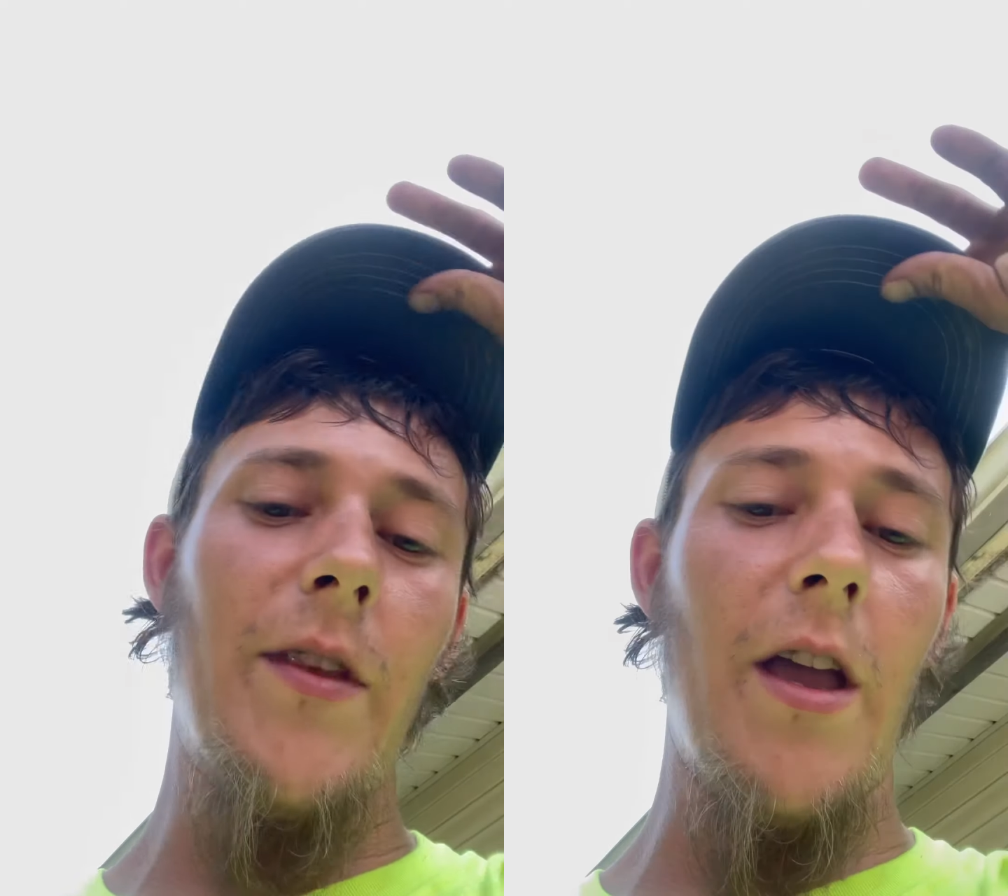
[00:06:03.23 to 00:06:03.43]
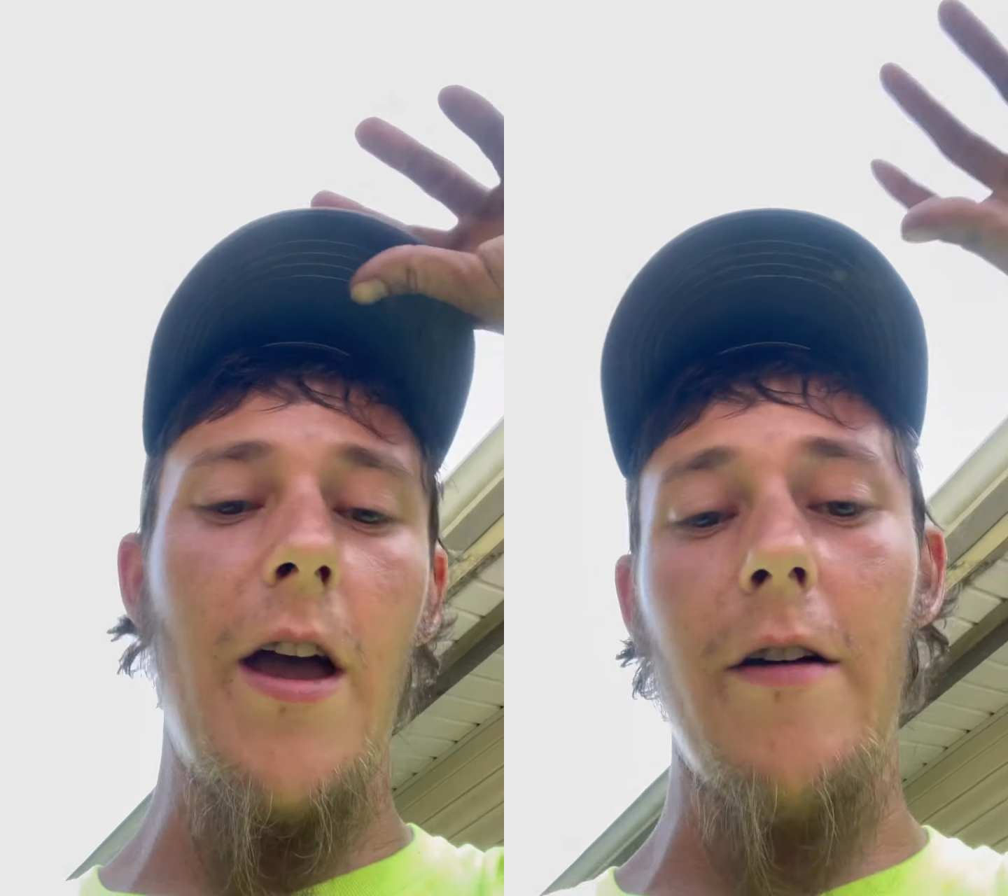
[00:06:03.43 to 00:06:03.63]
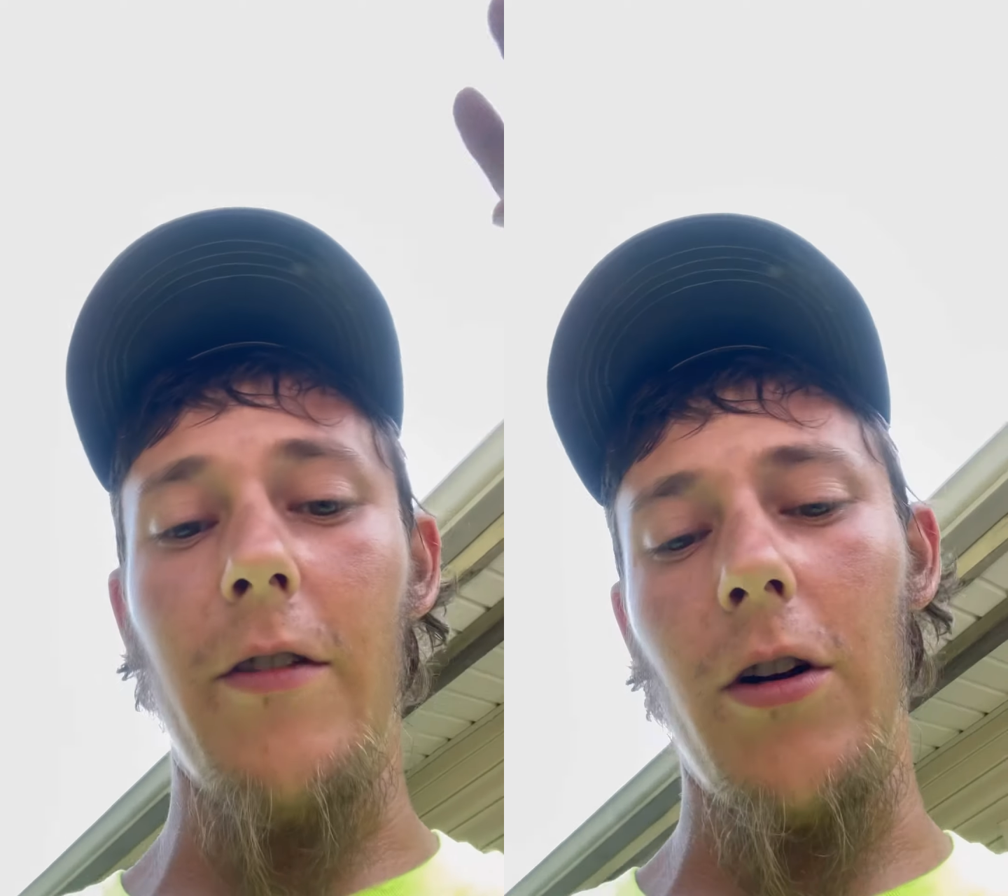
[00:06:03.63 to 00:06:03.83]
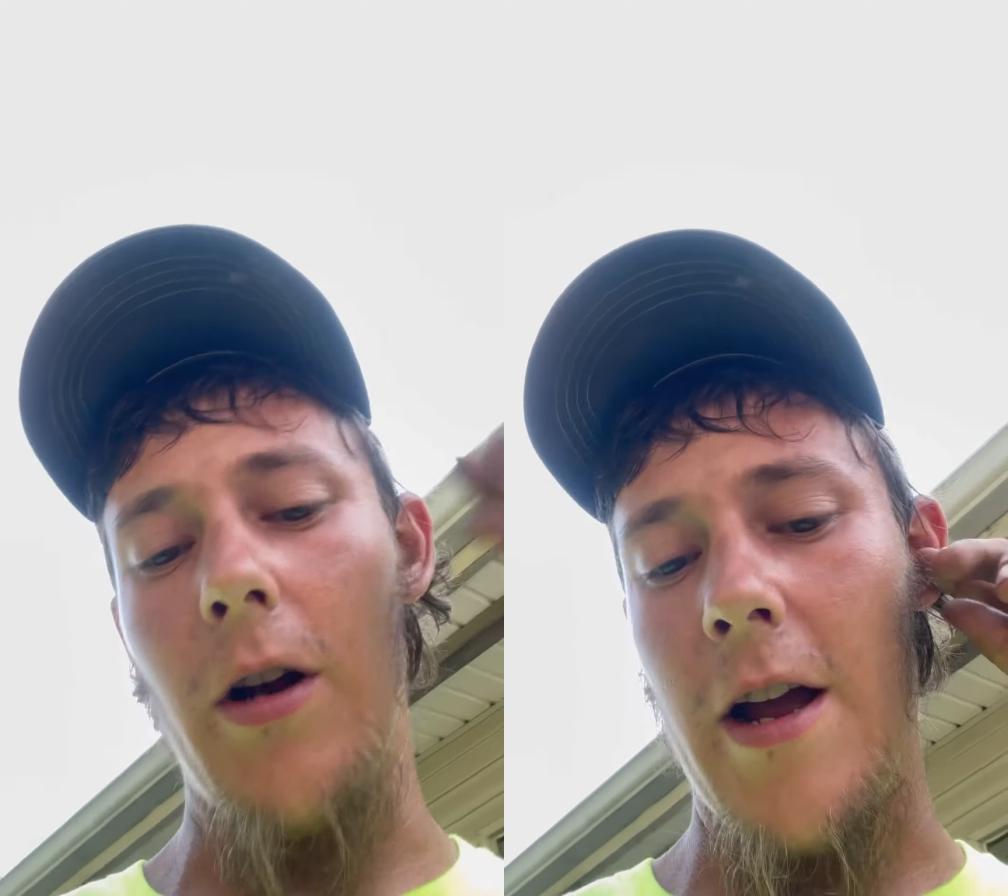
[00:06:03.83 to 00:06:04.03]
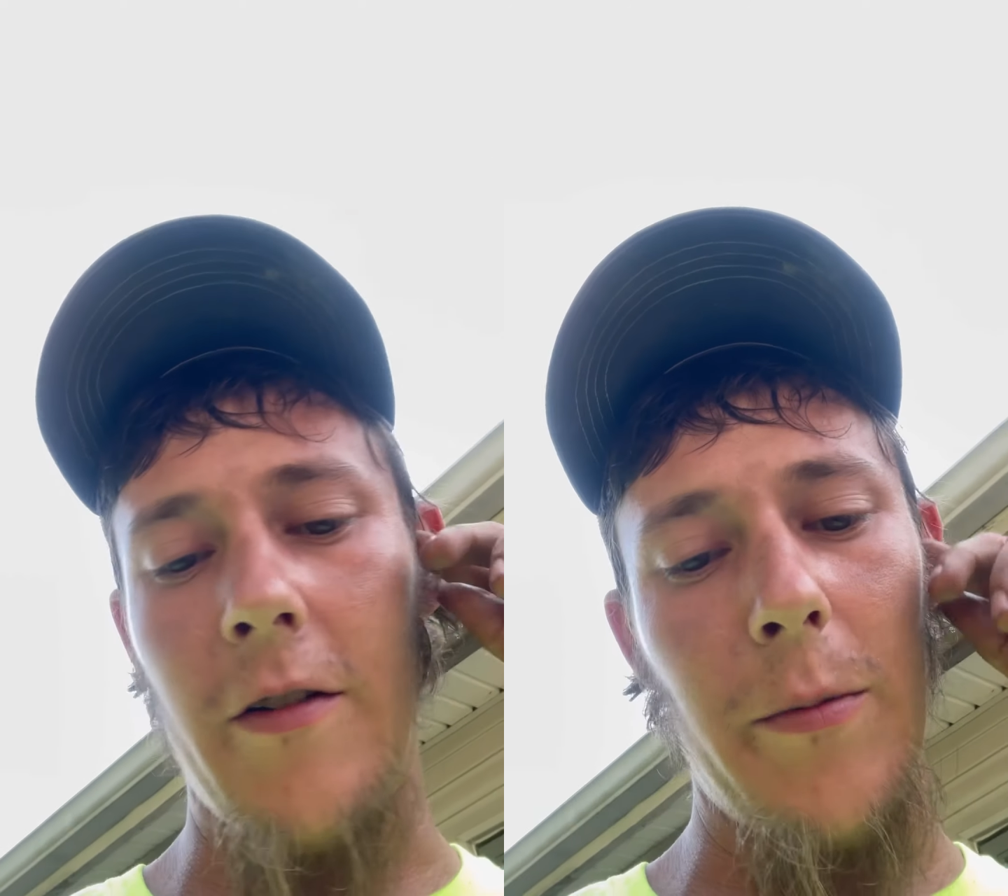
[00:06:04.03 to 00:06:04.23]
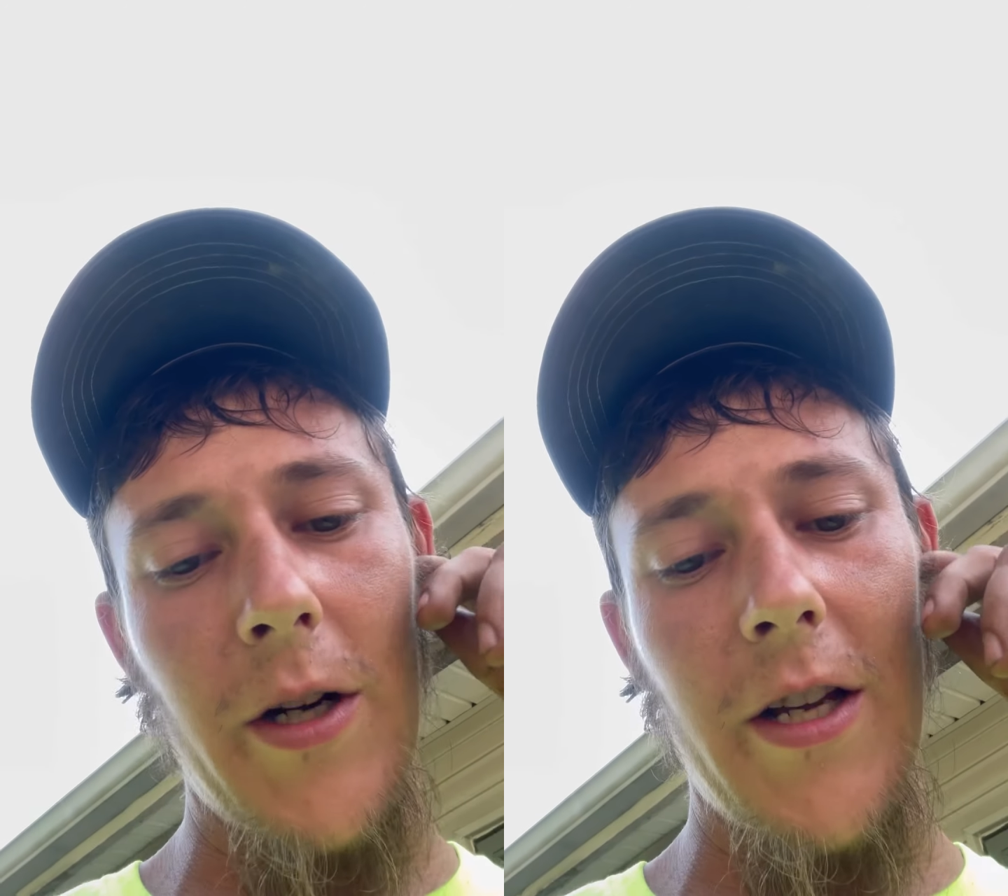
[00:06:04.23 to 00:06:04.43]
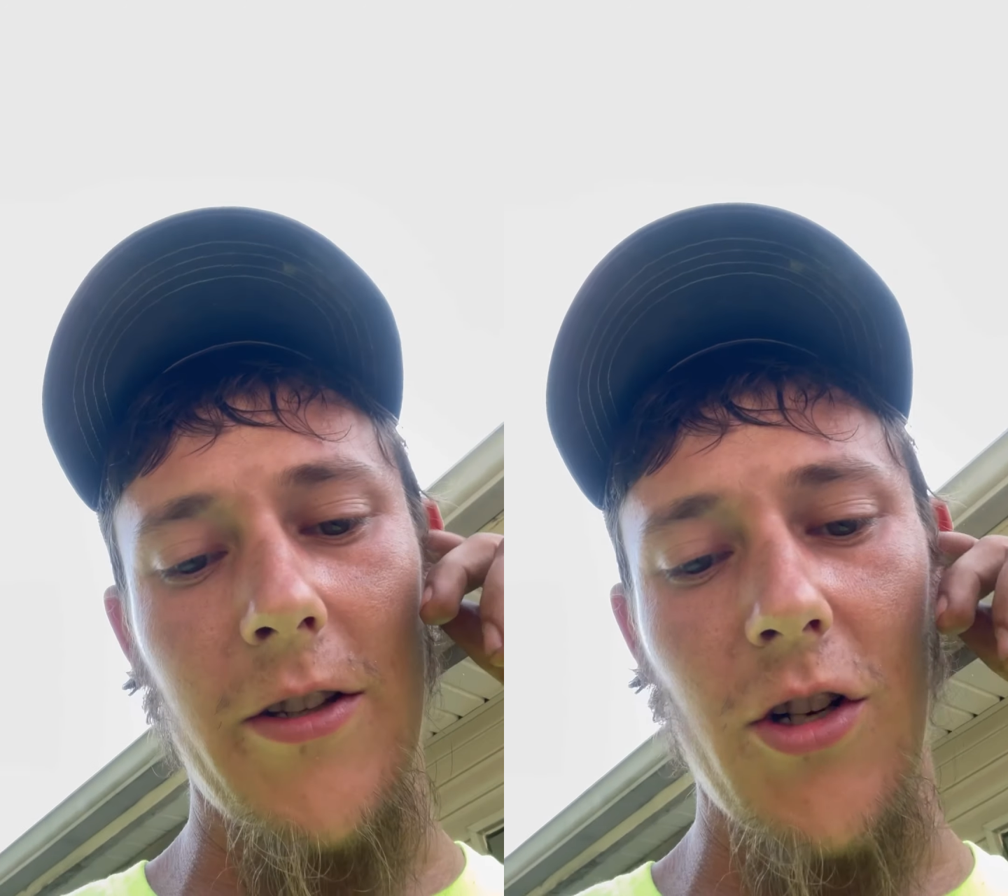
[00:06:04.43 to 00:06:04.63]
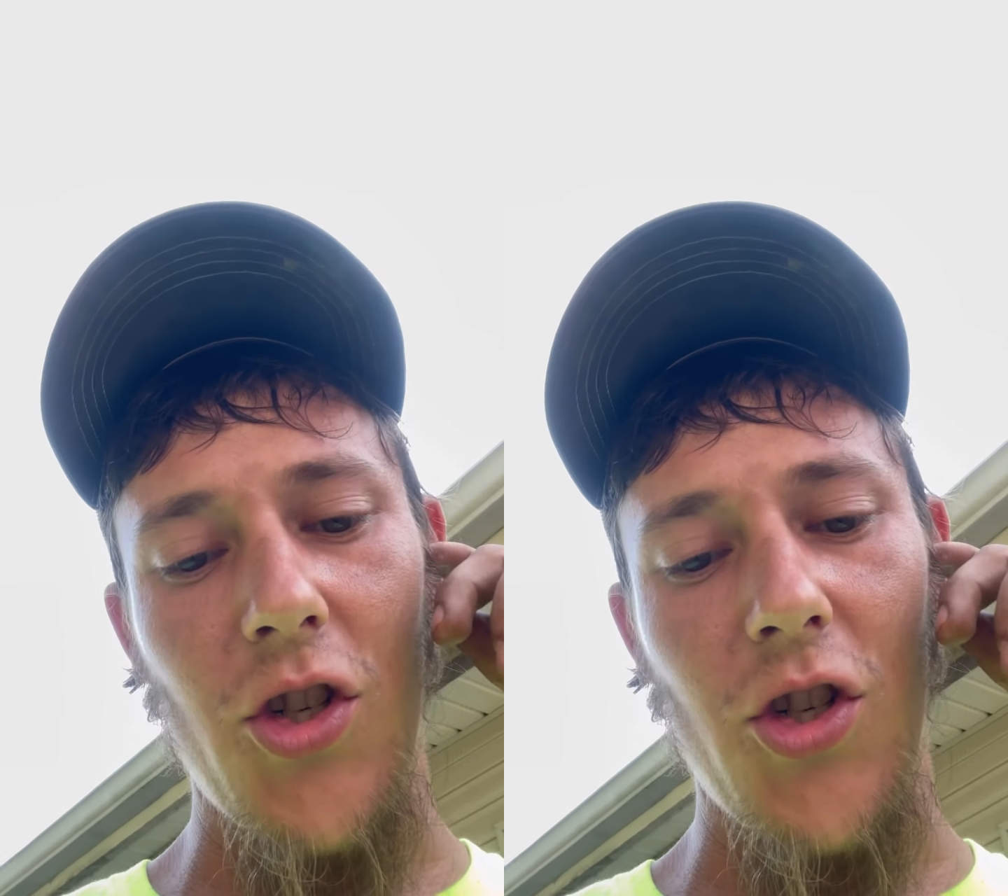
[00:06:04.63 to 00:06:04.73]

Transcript: ever. Everybody in there